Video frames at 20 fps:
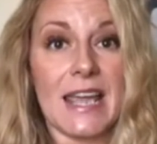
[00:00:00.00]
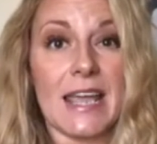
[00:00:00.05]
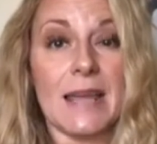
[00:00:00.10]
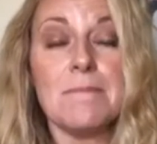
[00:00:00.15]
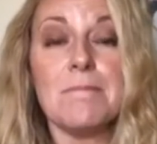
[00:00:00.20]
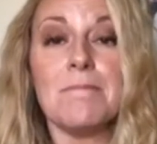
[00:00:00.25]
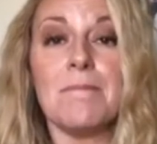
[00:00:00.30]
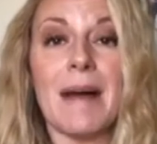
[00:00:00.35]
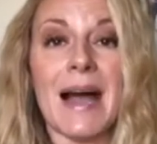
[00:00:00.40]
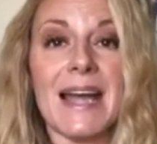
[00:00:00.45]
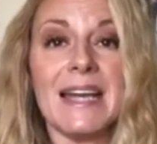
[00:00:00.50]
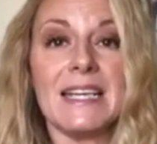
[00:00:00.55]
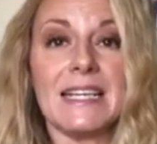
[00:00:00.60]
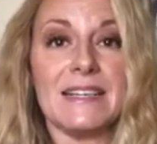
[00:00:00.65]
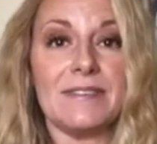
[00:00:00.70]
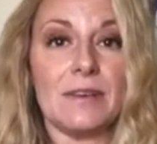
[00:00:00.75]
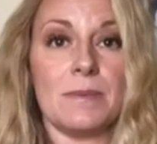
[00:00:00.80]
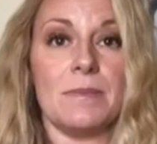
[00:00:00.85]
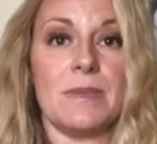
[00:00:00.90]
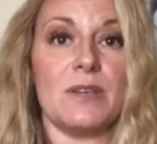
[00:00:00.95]
it might
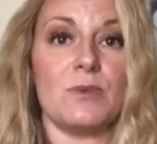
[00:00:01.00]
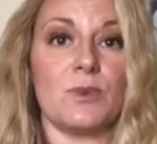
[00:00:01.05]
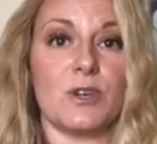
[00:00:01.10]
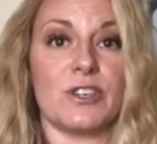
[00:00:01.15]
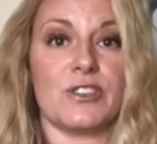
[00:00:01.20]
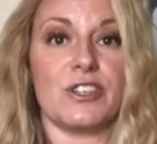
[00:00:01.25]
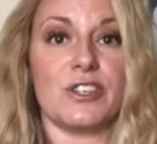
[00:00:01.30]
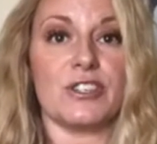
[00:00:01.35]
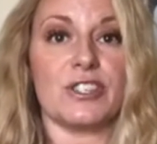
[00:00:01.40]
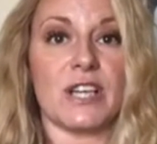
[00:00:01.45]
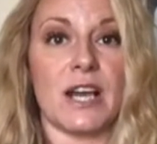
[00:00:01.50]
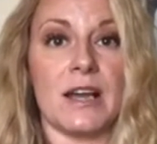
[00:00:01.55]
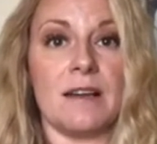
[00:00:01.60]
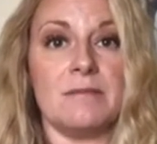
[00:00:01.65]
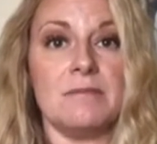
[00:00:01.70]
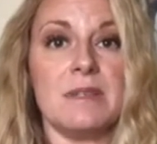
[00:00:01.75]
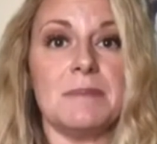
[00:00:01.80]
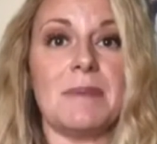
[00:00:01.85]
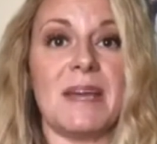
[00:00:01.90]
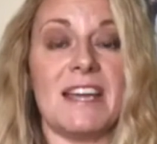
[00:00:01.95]
even be worth your
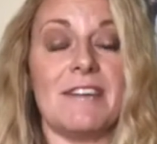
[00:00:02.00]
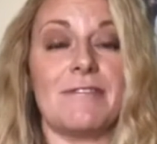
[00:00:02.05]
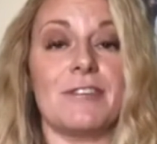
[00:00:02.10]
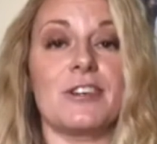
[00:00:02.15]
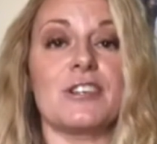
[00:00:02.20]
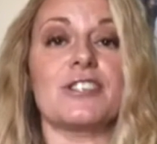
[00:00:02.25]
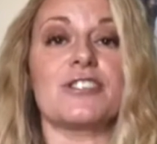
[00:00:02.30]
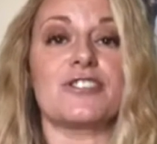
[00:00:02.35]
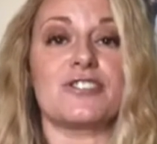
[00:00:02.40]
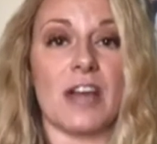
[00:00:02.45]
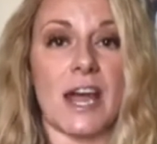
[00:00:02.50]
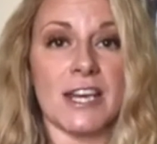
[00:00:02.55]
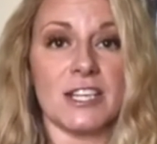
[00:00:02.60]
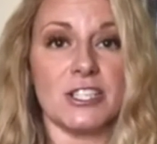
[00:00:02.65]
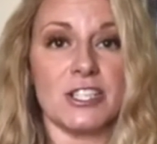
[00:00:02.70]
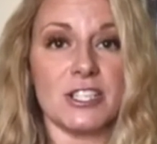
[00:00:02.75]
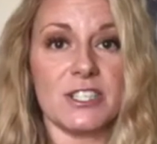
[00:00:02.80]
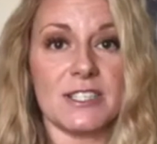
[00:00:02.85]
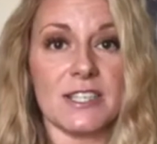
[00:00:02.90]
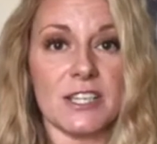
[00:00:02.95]
time to pay for a
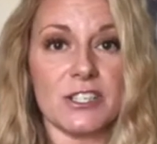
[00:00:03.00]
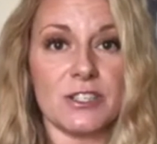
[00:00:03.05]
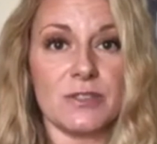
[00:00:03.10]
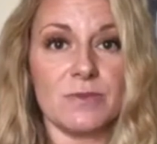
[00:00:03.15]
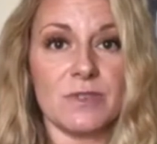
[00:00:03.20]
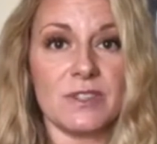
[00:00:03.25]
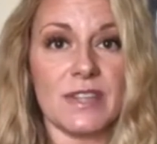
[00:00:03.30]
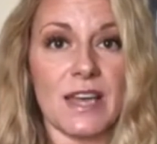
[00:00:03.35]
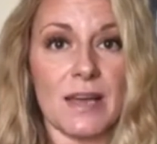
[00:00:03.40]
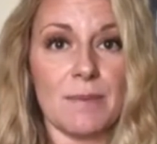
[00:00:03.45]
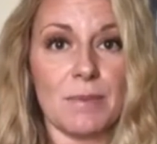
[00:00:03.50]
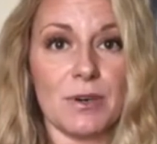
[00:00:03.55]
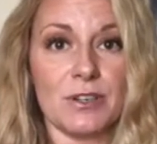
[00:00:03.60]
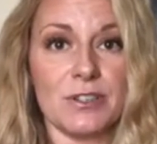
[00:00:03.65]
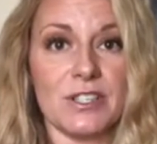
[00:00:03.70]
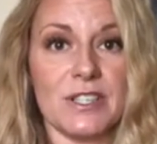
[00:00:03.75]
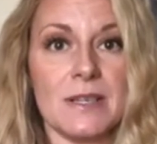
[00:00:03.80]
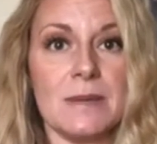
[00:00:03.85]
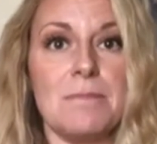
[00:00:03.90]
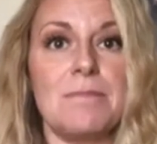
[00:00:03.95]
strategy session with that
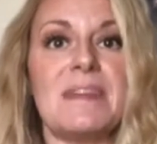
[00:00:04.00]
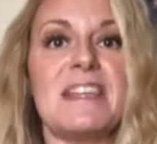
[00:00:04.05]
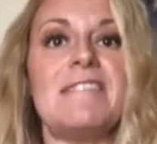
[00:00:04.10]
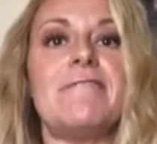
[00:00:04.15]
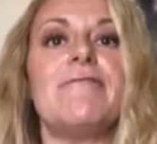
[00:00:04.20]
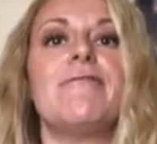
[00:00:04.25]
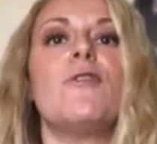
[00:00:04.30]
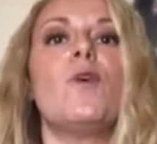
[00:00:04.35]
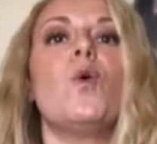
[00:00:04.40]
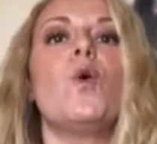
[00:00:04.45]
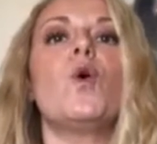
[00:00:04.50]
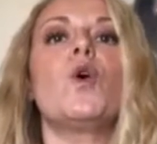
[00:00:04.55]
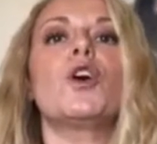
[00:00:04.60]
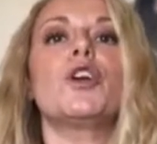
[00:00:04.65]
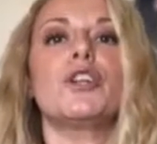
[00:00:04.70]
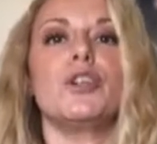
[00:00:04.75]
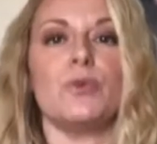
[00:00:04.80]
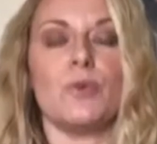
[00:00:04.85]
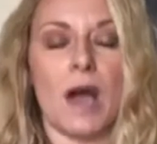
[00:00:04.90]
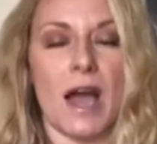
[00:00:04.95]
person before
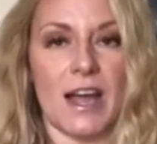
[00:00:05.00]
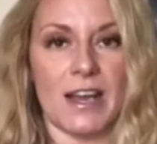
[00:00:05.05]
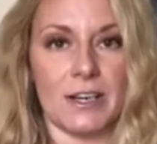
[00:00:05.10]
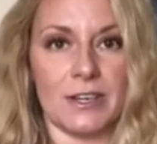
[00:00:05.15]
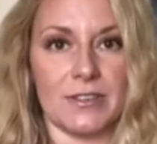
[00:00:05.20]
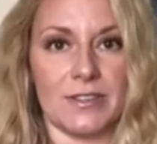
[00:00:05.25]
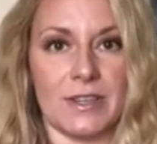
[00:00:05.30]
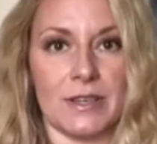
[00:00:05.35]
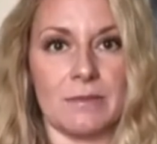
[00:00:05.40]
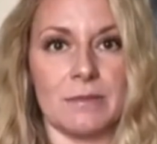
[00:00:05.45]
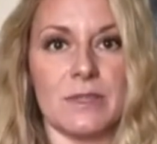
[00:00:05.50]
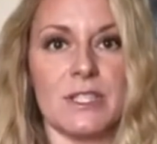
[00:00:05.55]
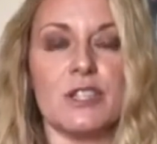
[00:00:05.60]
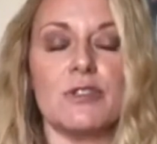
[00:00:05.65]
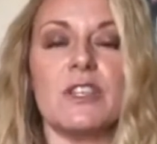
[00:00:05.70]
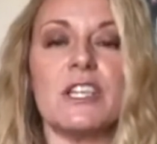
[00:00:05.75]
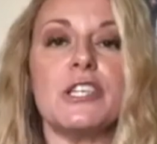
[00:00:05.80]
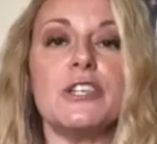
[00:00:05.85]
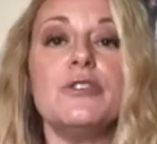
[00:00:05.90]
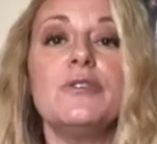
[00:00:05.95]
you hire them, so
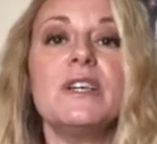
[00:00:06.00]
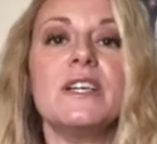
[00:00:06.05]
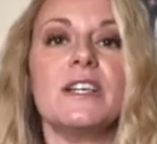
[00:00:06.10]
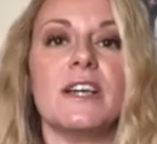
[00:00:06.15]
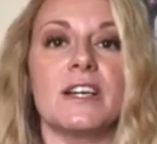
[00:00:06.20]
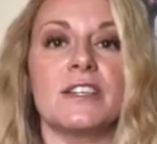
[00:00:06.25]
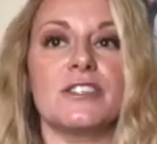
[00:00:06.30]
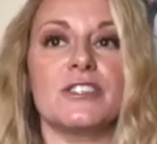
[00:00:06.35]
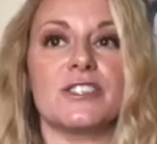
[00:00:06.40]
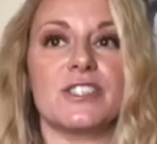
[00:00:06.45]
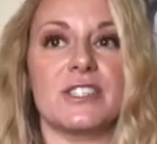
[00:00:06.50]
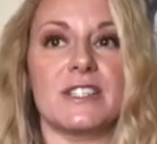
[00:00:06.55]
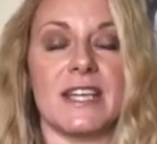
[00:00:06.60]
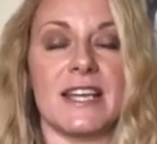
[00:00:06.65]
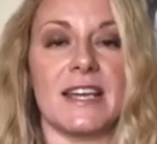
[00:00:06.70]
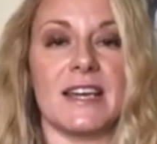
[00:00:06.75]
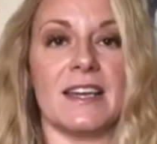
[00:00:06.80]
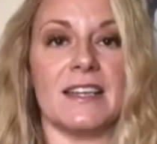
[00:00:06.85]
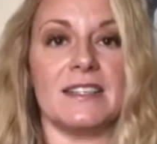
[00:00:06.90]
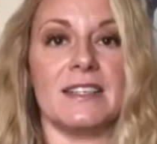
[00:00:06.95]
that you can
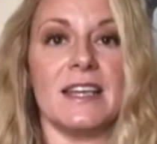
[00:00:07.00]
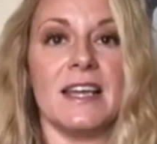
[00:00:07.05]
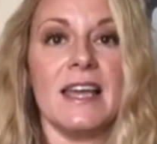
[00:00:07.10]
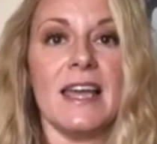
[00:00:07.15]
understand